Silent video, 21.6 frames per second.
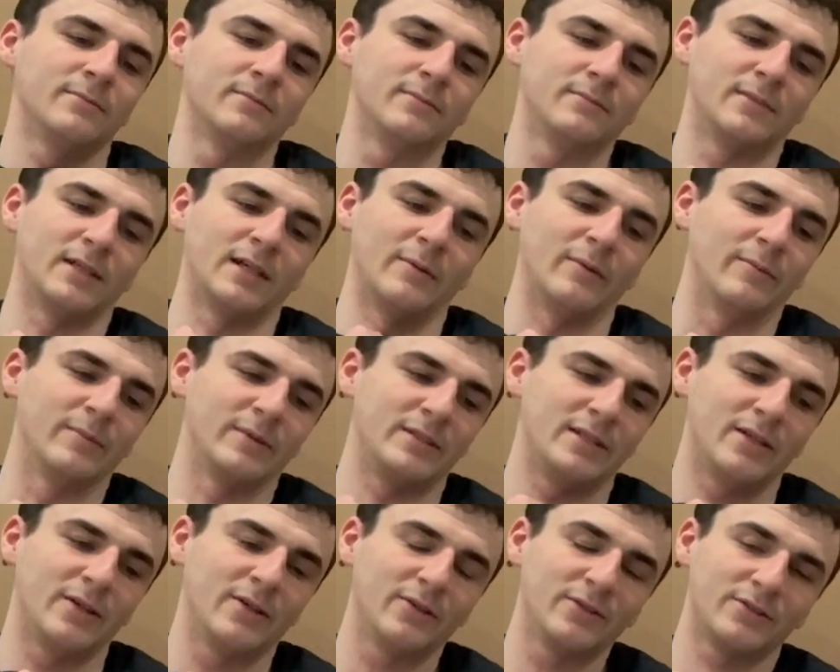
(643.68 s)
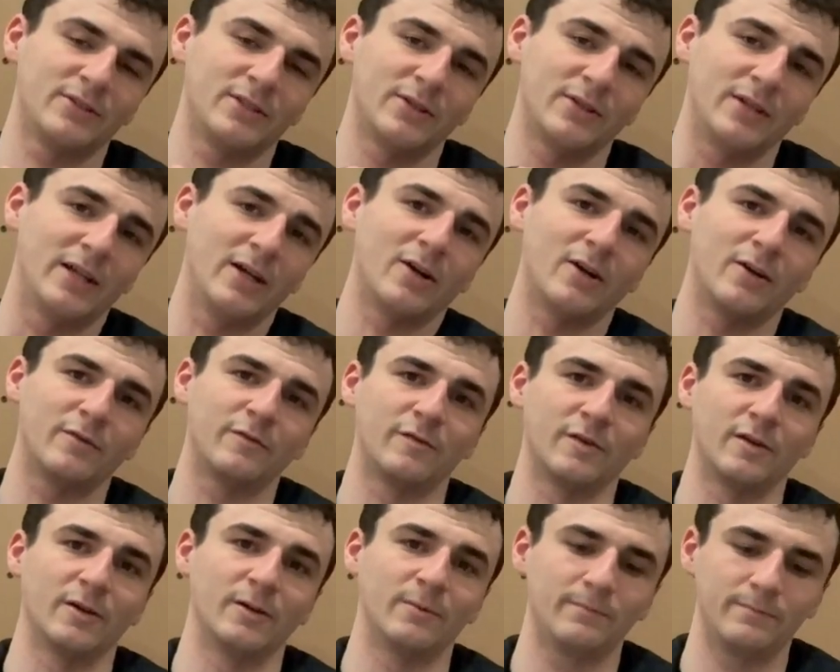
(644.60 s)
yeah, the materials though, they are
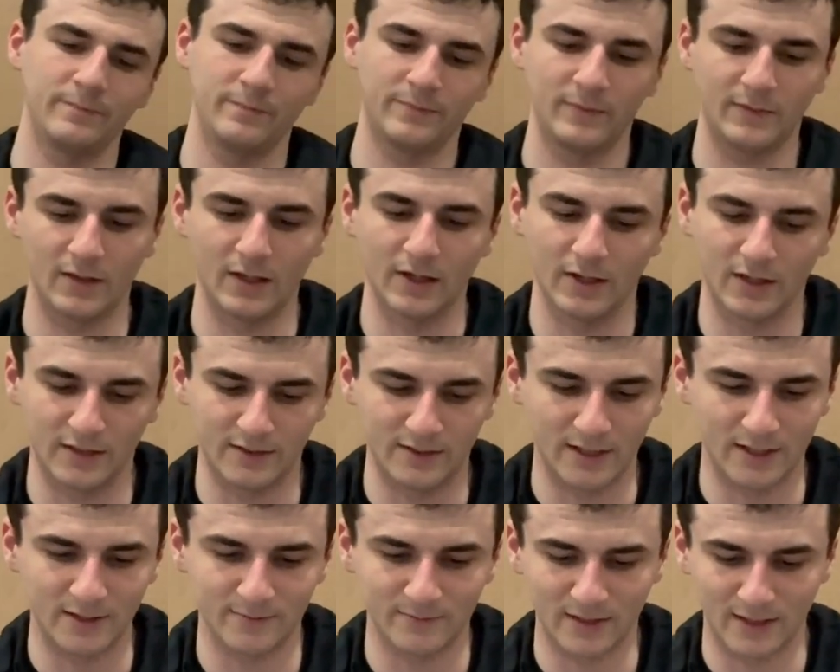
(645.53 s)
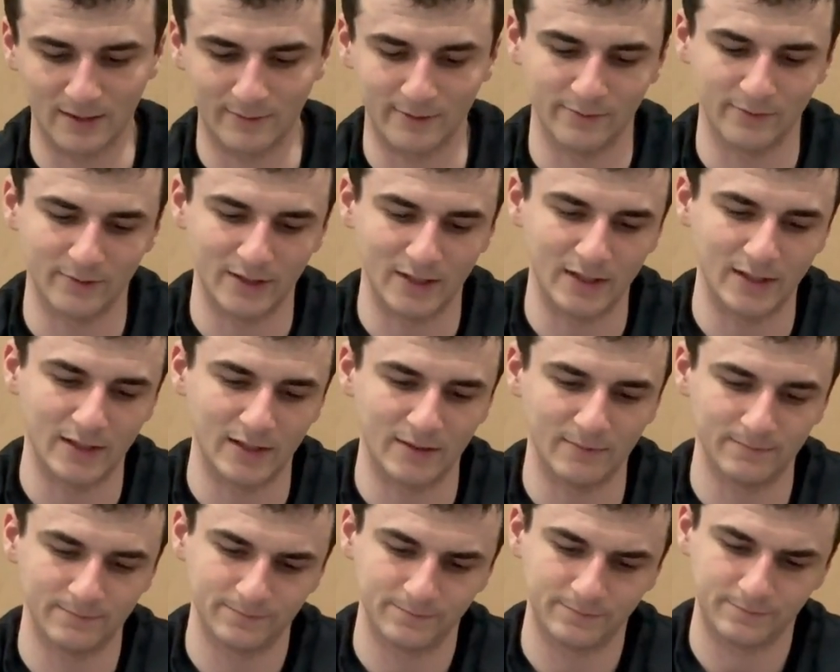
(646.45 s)
firm. They're gonna take some time to break
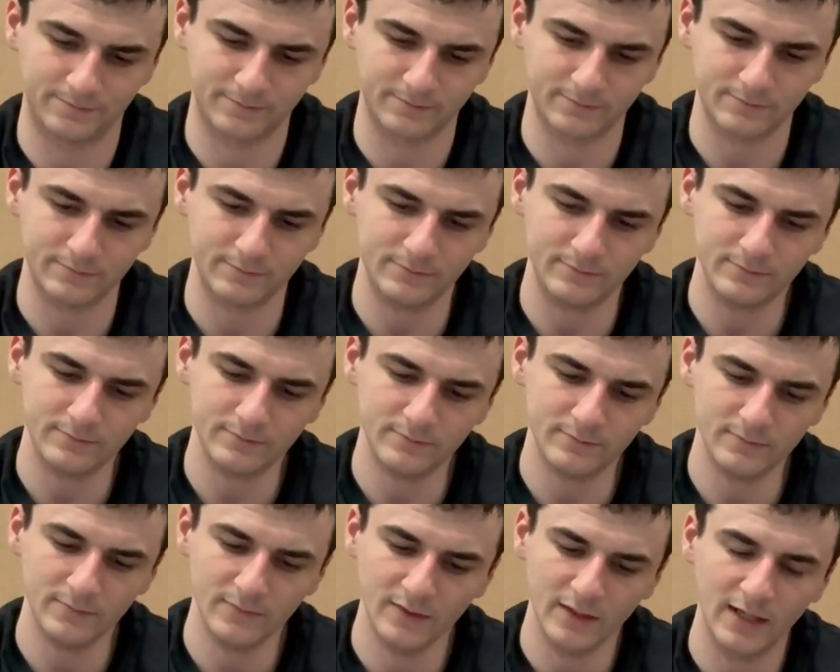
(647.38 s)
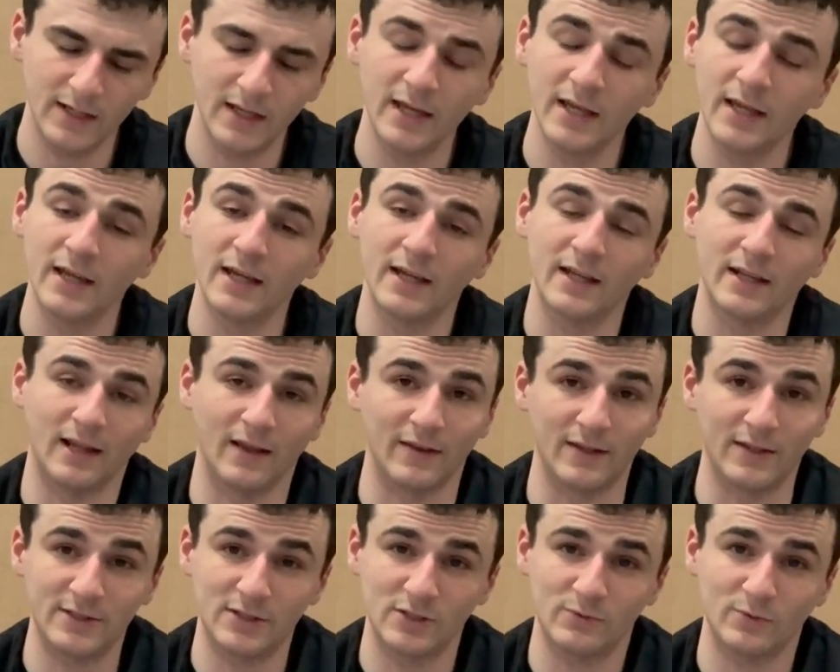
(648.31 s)
in. Now
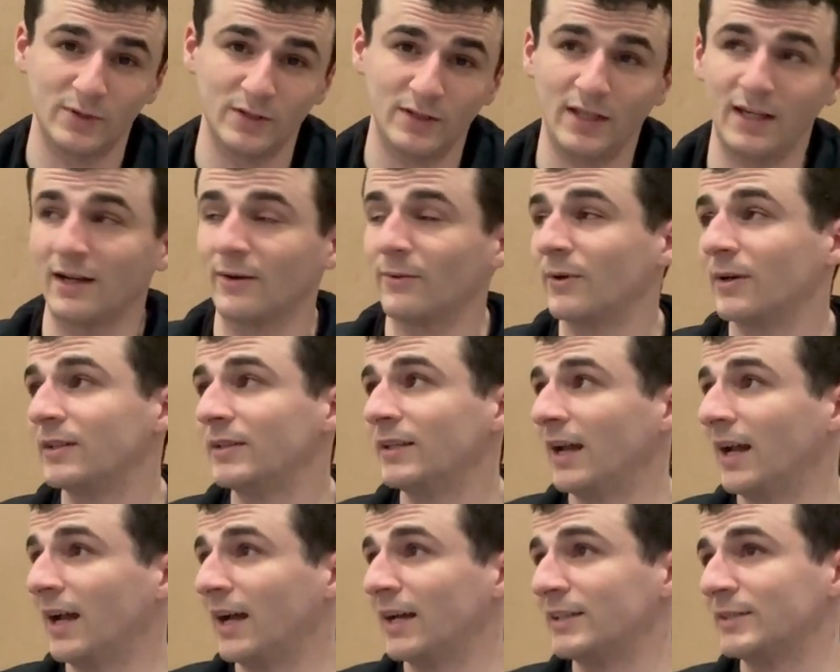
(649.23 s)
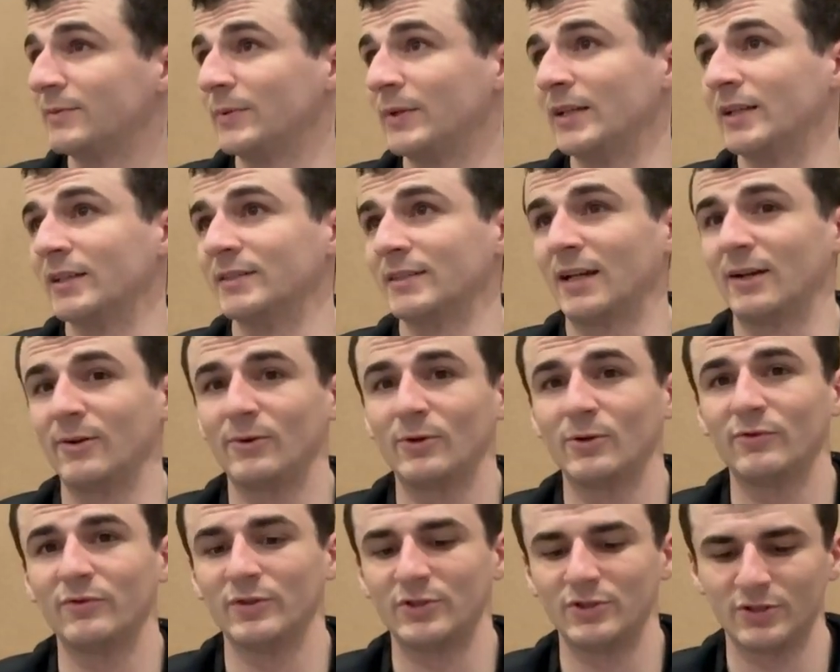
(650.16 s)
this is one thing I wanted to ask, because I don't know
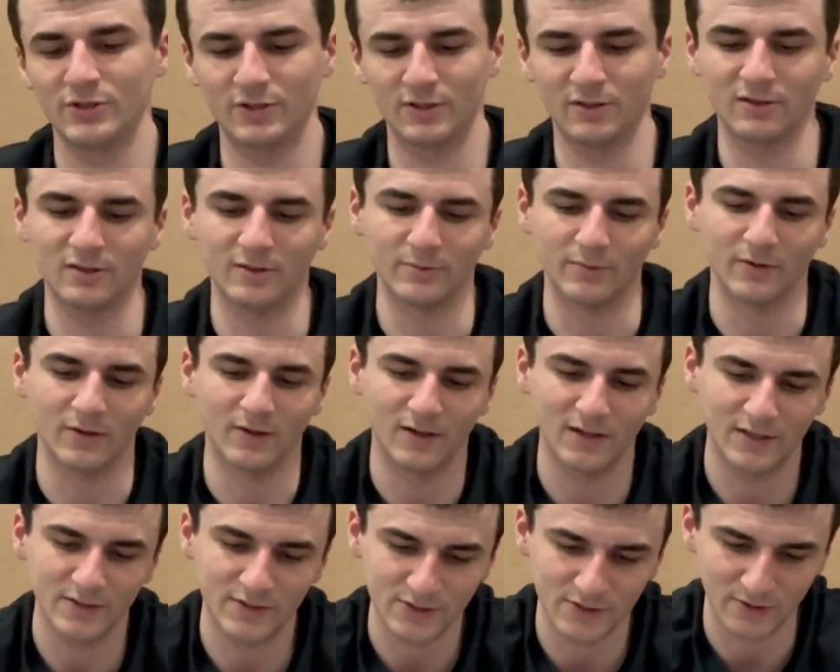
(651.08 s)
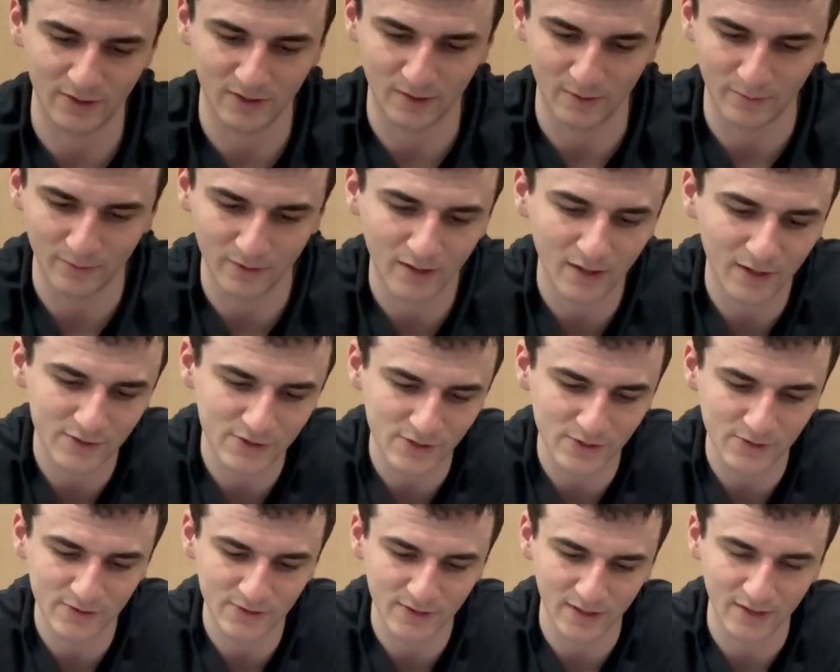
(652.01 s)
if it's just the LeBrons. So the LeBrons
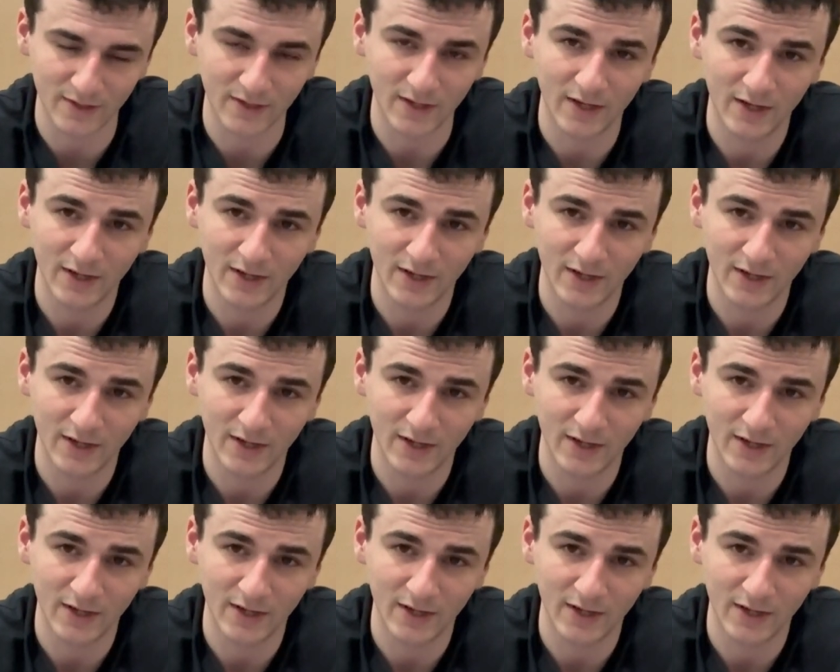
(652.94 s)
use a